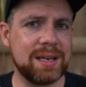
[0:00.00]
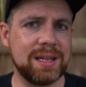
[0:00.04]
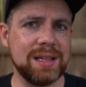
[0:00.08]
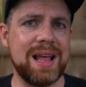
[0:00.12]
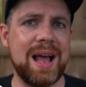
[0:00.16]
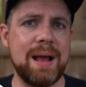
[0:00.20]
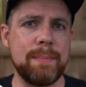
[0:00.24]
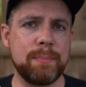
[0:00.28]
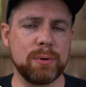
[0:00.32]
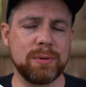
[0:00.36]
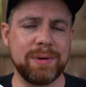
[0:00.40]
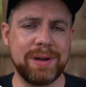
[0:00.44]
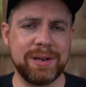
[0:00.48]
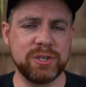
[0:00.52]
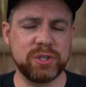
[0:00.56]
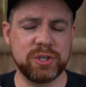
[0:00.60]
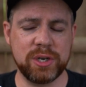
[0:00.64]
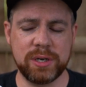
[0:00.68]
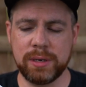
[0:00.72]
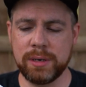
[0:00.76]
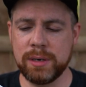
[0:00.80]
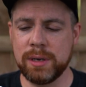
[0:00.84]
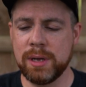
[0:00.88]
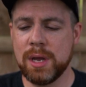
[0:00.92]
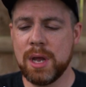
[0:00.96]

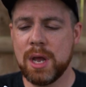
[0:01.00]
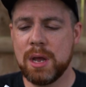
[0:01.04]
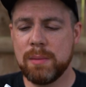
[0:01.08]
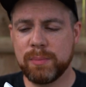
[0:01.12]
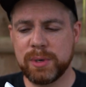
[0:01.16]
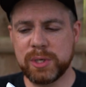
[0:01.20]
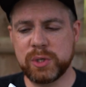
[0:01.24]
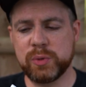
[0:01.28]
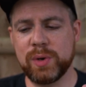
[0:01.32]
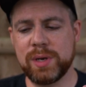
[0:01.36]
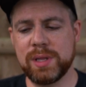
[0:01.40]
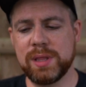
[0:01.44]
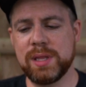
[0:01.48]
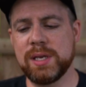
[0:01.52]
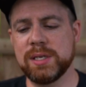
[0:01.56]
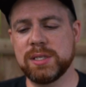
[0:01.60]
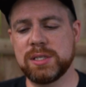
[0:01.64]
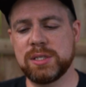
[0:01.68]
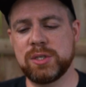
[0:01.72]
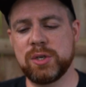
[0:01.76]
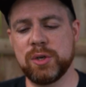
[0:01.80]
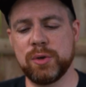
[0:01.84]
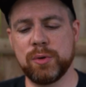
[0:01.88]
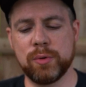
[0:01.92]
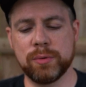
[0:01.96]
collaboration between
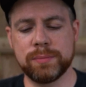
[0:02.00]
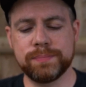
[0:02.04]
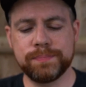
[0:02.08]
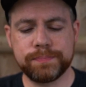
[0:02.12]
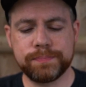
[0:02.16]
these two